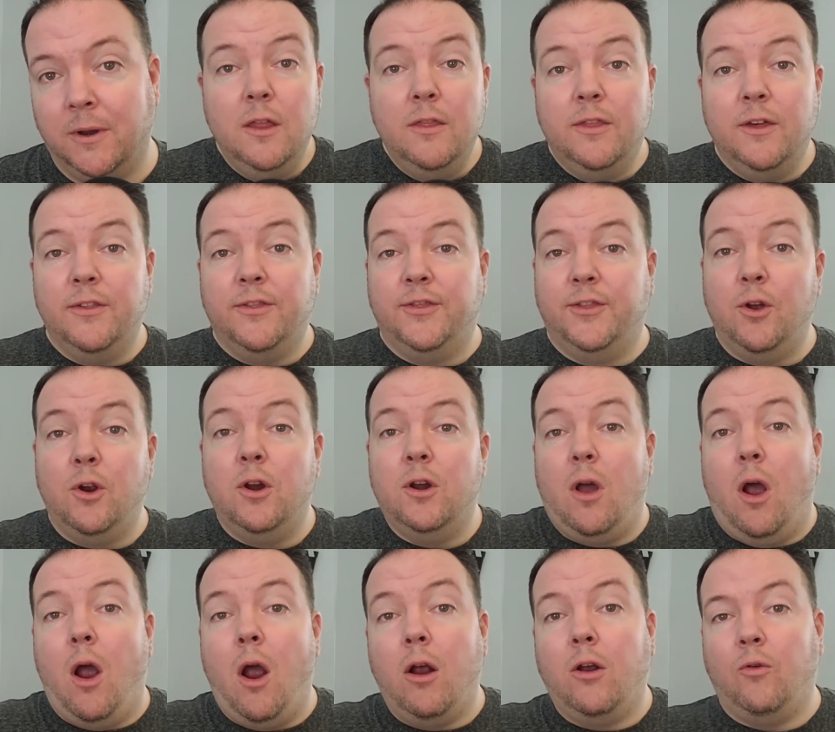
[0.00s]
The third
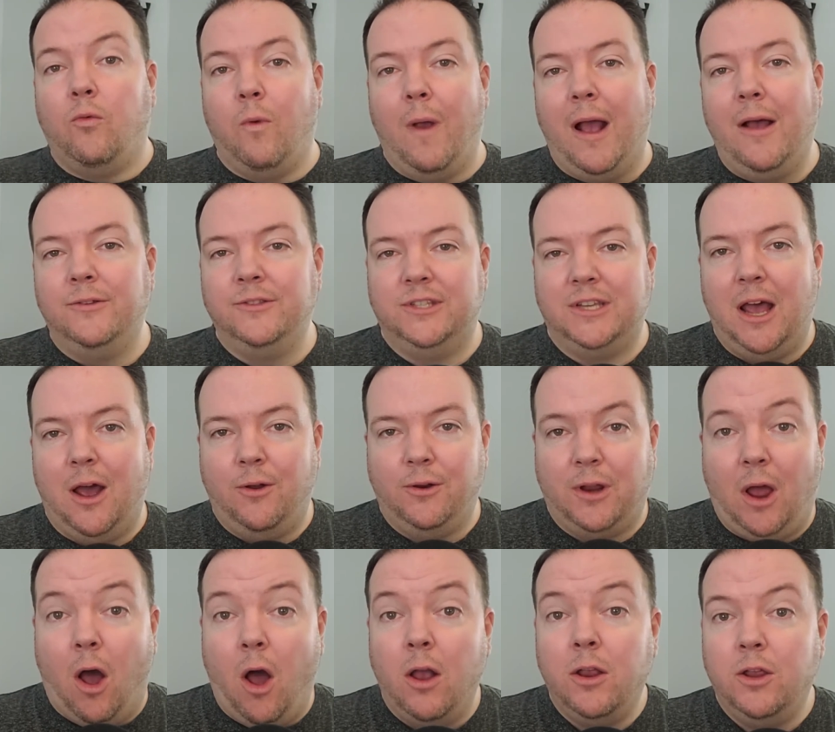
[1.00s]
arc rounds out
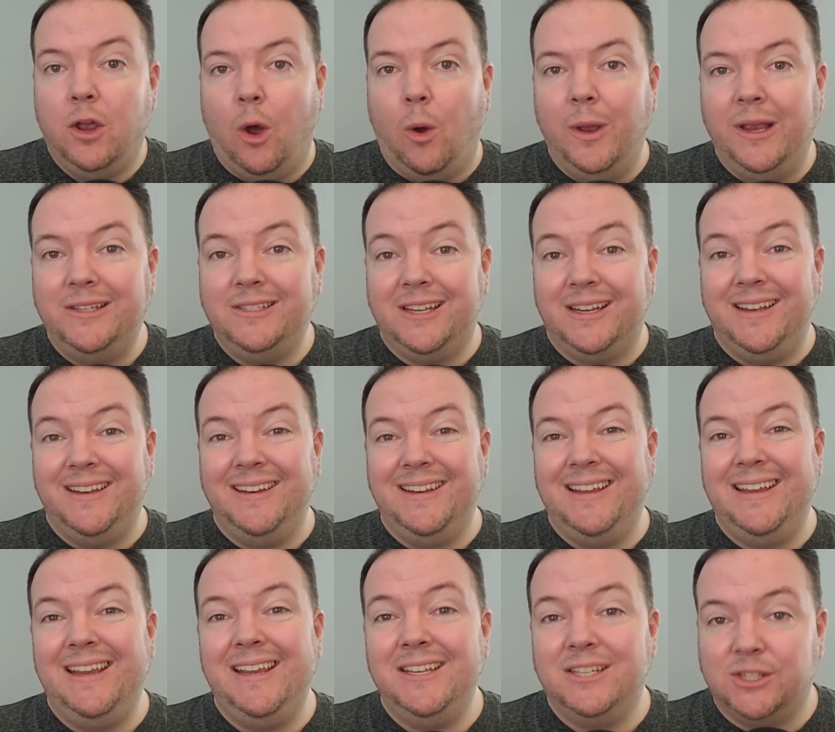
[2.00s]
ongoings in
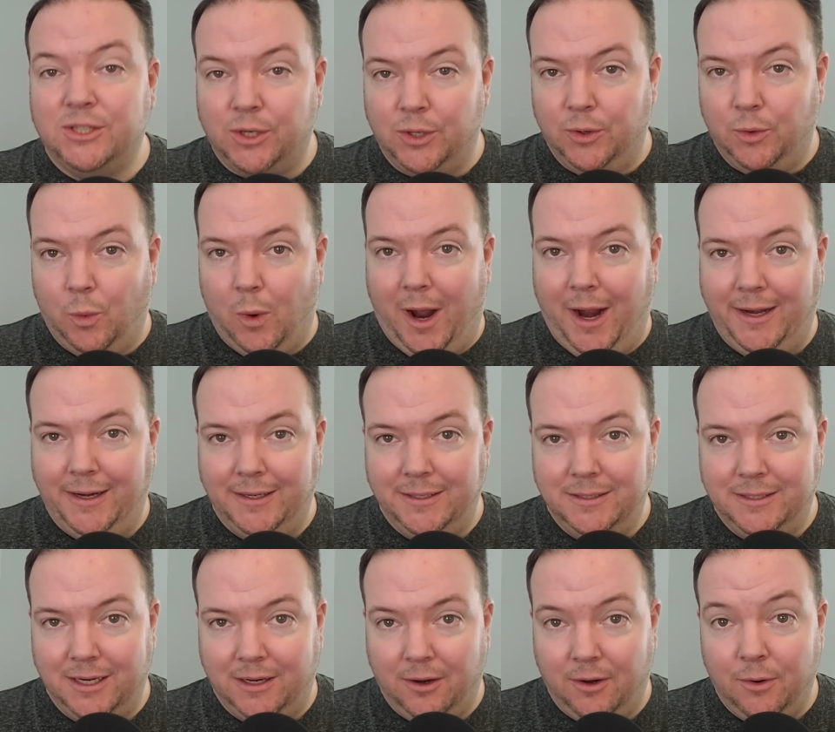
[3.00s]
Eastern
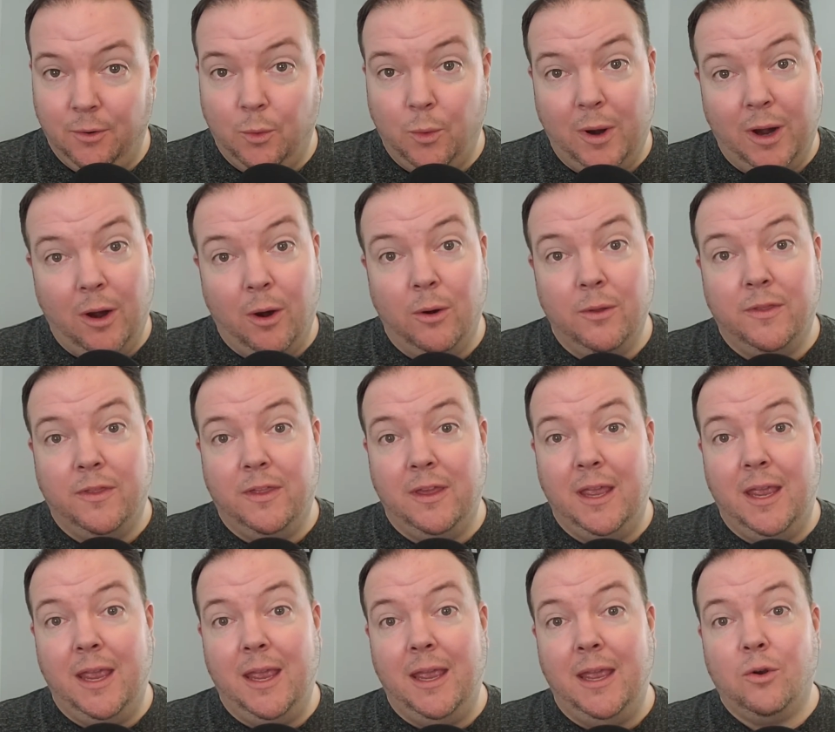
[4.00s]
Wynendir, where
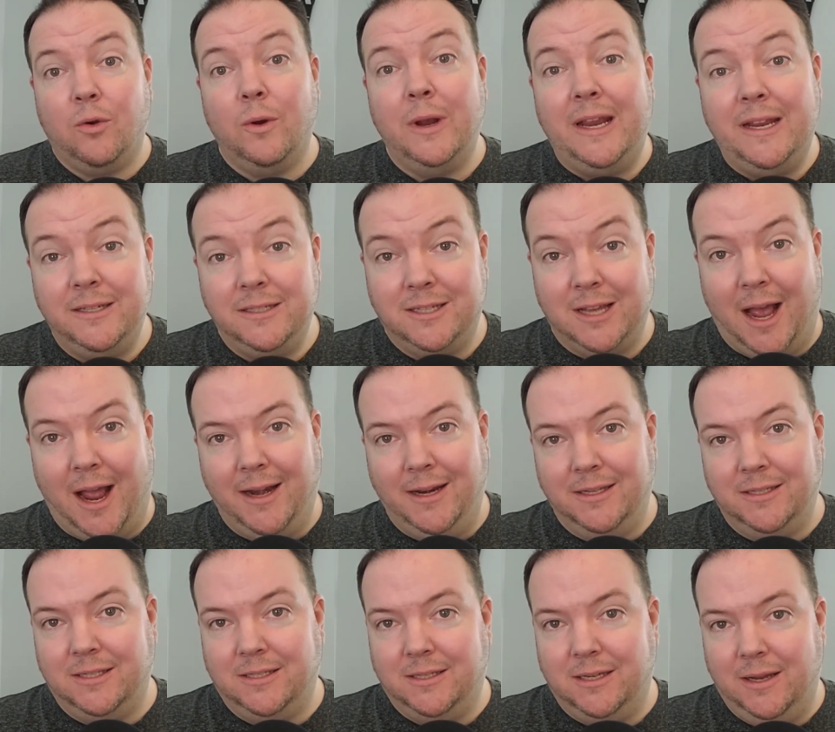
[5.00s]
the Kryn
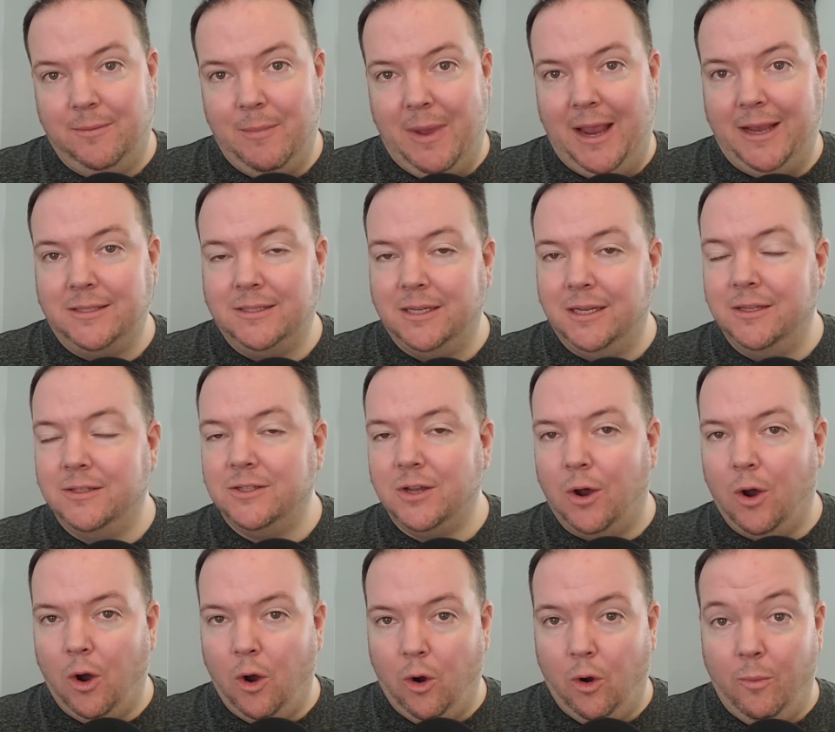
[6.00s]
Dynasty makes its
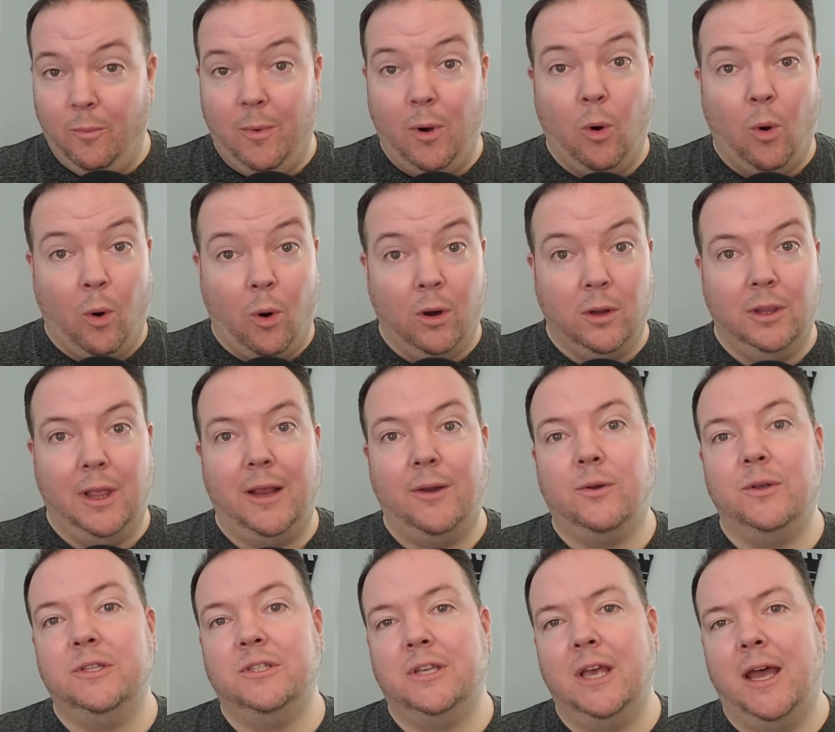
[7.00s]
home, or, like
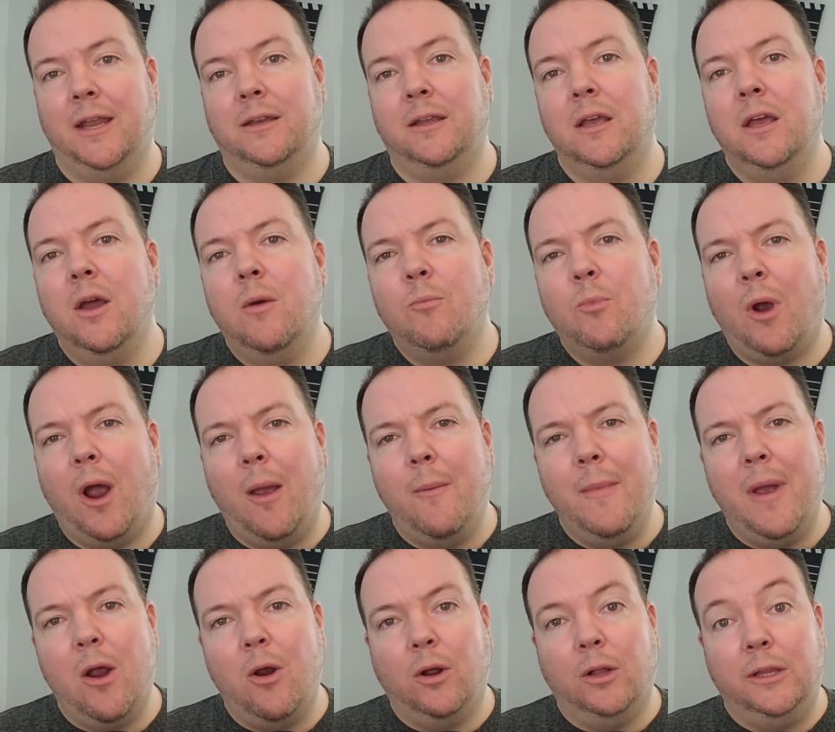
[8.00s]
we said,
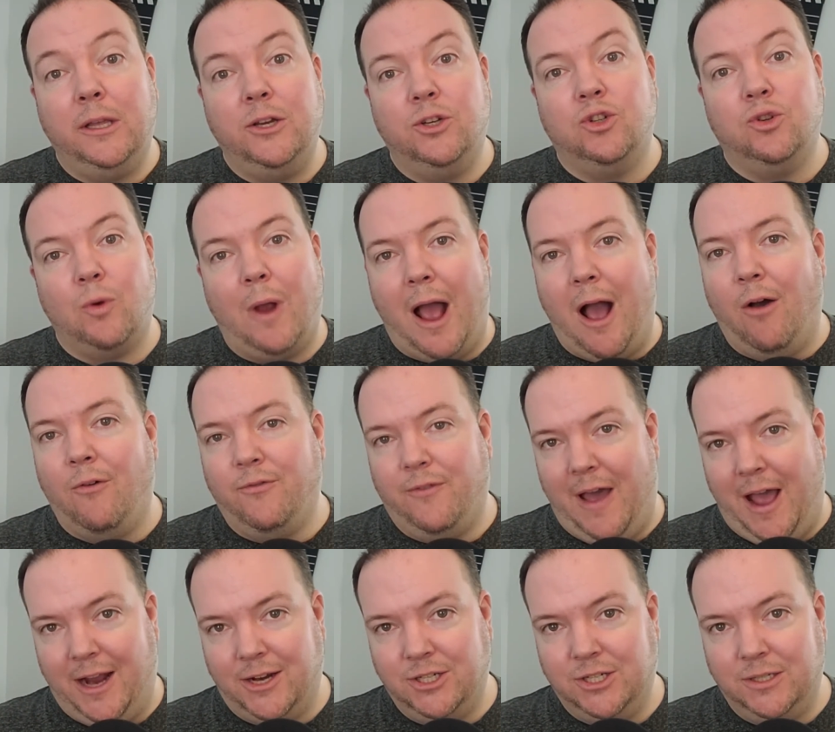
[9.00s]
primarily Drow
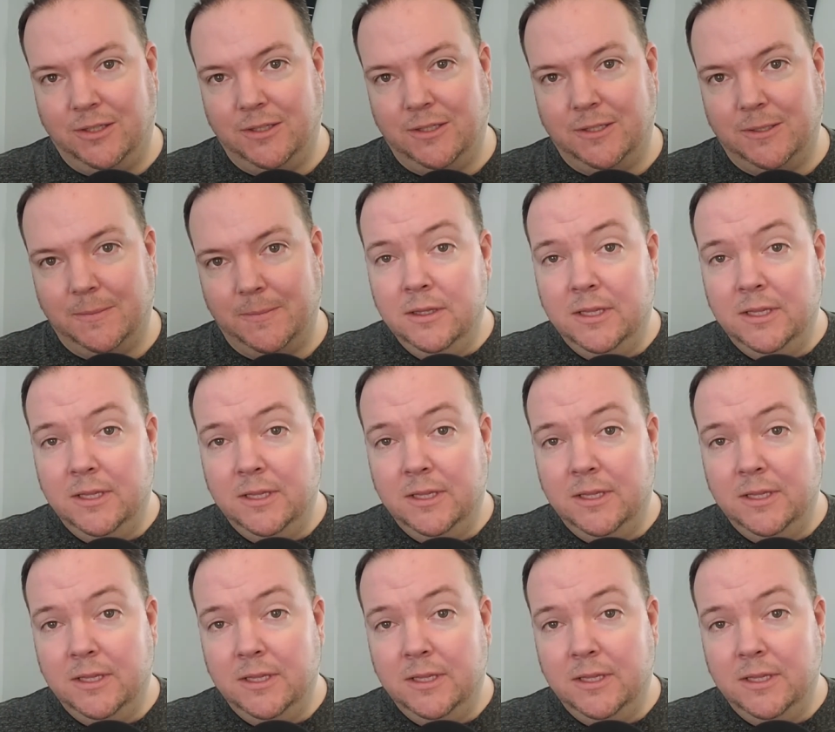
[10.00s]
factions.